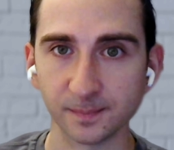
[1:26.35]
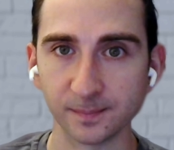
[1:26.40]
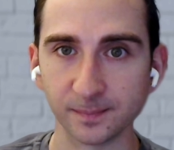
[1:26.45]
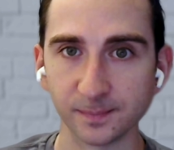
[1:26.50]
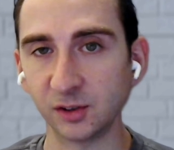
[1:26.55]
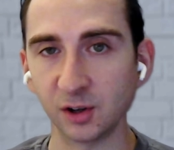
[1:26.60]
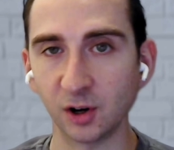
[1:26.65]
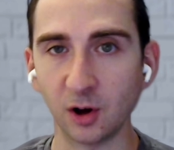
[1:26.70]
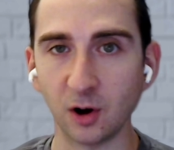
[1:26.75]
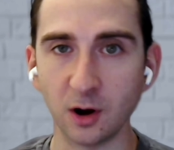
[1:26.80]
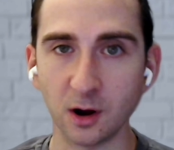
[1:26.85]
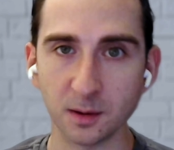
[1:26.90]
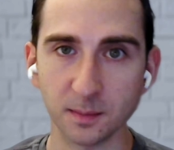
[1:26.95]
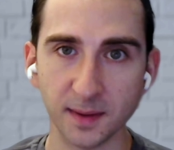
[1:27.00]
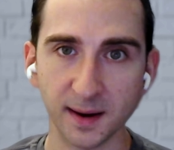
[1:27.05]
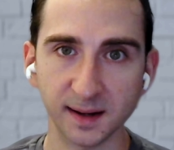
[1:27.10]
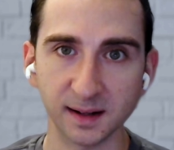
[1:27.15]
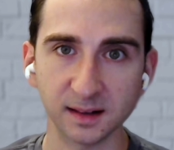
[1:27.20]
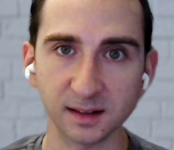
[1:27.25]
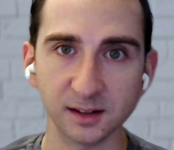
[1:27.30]
It's going to
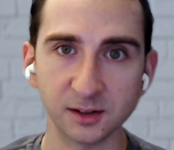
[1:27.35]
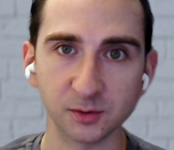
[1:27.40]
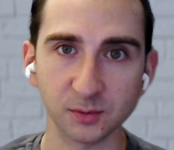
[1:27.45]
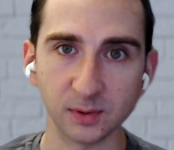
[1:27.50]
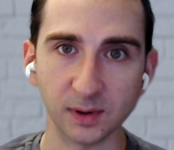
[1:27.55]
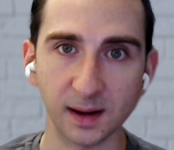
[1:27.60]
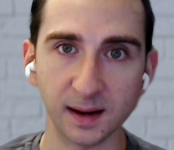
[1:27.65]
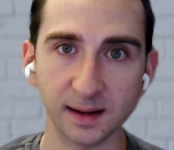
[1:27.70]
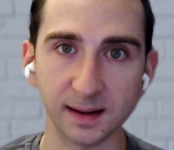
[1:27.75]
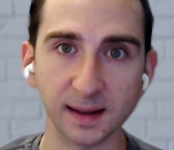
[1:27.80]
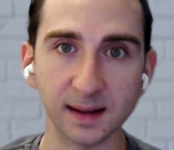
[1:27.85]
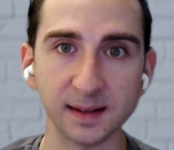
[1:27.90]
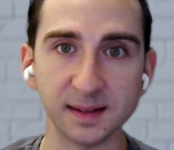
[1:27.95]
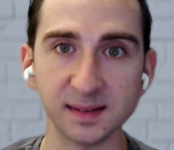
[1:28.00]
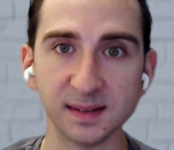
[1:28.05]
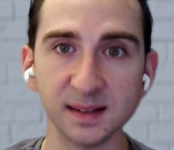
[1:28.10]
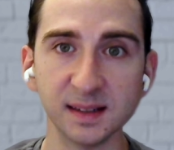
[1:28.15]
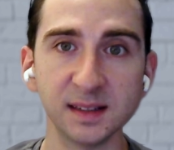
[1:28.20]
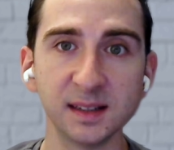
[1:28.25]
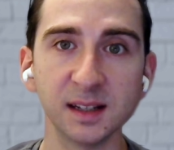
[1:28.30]
automatically create
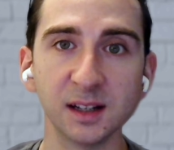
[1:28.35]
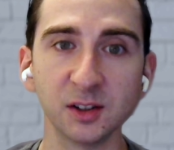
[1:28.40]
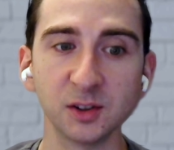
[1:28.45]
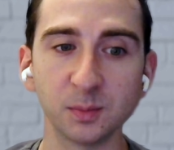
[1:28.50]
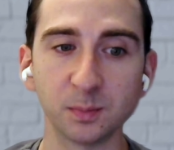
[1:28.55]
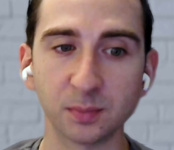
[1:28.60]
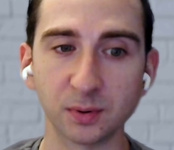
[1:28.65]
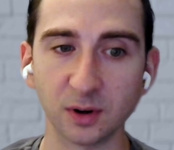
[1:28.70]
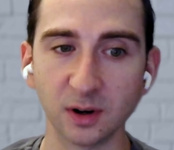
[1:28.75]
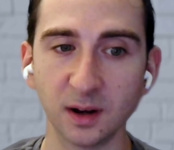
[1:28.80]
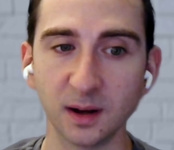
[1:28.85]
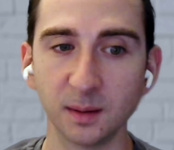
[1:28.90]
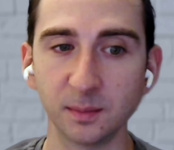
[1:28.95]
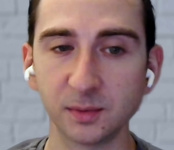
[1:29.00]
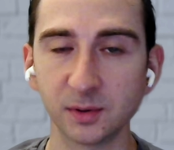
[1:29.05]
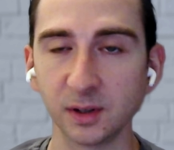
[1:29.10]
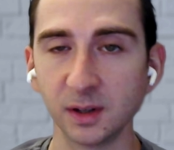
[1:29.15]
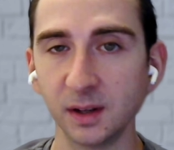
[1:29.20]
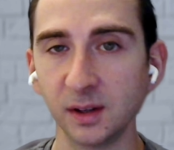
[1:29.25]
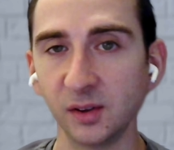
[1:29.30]
a detailed
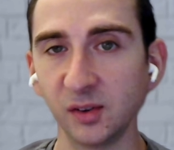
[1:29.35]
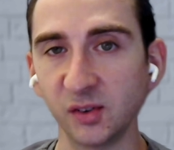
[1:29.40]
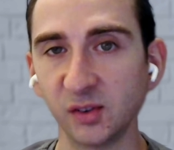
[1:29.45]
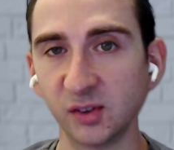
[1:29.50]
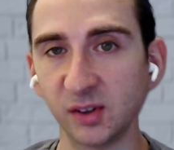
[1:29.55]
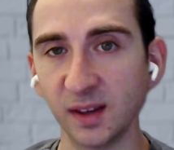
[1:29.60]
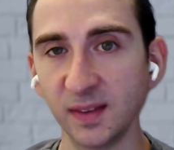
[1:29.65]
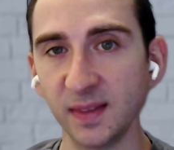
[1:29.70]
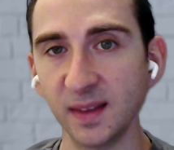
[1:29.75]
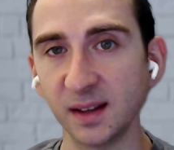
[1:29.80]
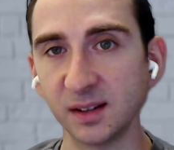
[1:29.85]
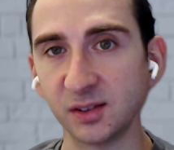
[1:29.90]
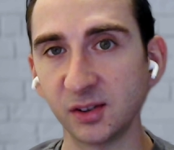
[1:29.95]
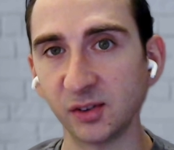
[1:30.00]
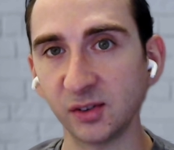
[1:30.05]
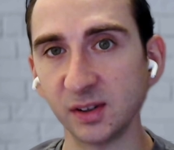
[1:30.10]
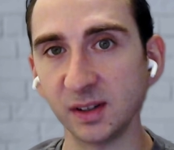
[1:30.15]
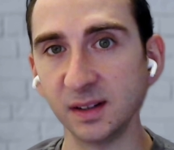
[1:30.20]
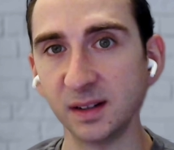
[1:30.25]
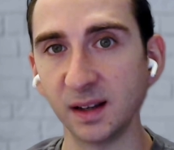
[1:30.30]
prompt, send that
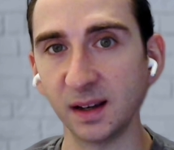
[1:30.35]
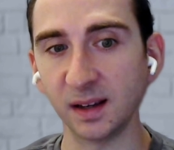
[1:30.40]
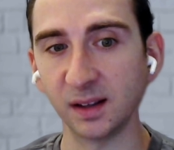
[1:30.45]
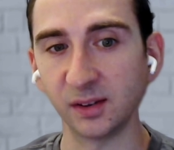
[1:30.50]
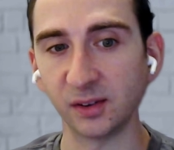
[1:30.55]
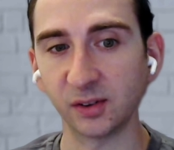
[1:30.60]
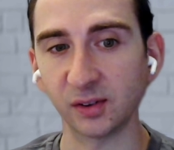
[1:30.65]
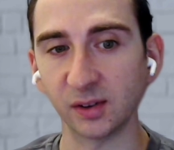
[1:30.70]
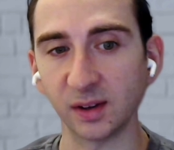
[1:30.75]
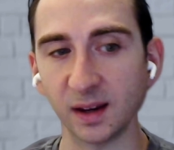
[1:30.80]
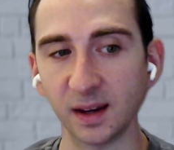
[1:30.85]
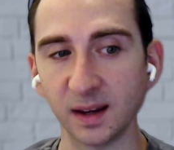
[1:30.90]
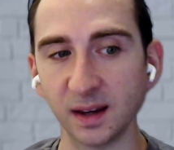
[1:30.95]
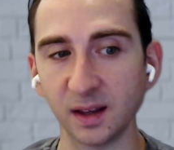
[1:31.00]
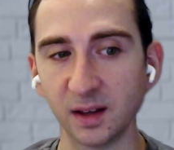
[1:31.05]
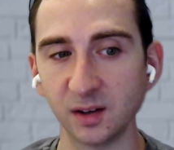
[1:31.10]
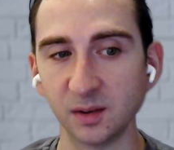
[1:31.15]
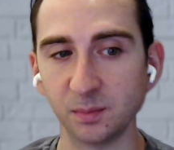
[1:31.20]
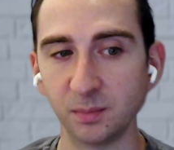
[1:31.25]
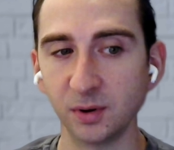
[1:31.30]
to Seedance,
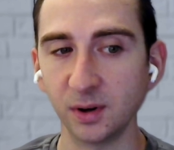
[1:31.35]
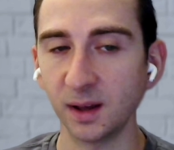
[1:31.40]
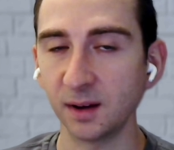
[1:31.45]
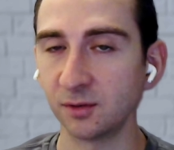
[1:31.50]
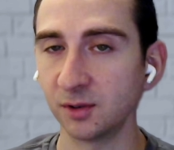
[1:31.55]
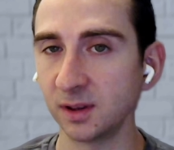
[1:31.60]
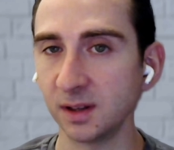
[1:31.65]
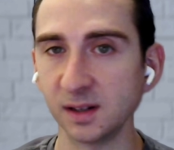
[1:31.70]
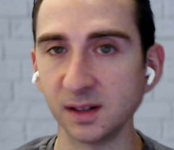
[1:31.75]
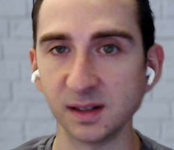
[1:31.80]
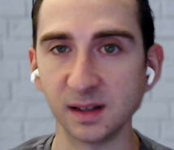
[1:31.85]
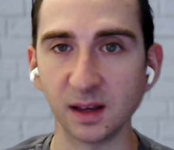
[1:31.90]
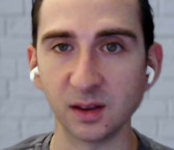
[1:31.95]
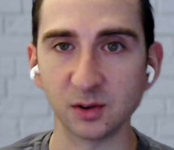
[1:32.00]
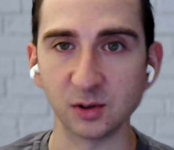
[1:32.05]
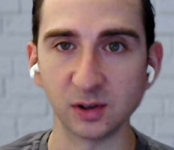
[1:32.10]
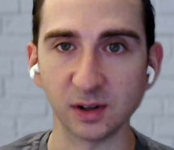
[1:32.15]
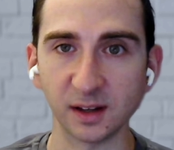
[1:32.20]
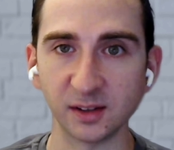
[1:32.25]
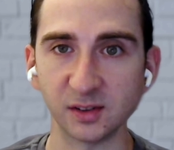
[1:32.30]
and put everything
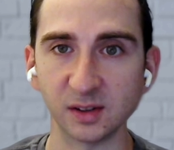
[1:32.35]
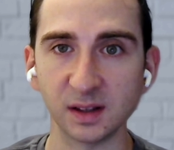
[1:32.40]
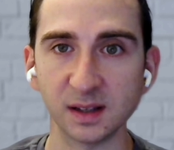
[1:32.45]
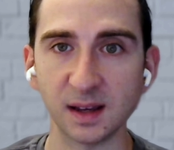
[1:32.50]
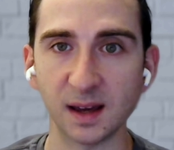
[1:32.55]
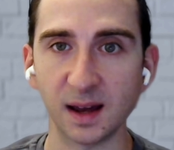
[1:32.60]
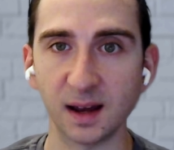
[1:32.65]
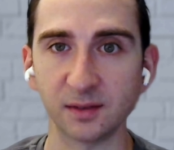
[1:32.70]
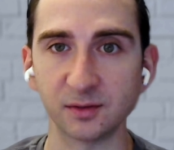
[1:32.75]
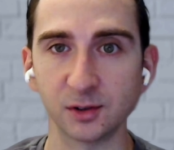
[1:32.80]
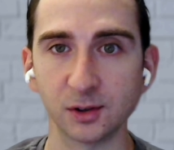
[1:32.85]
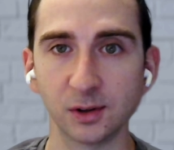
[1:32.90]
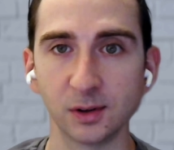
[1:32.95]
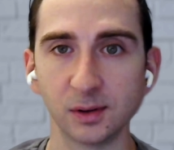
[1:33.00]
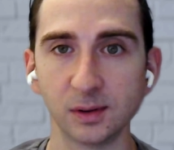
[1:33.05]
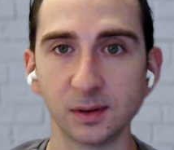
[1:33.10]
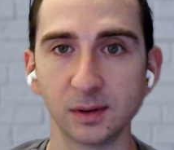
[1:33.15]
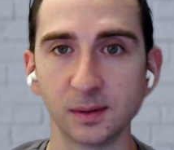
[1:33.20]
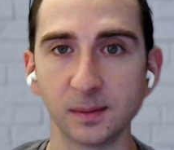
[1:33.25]
together nicely after.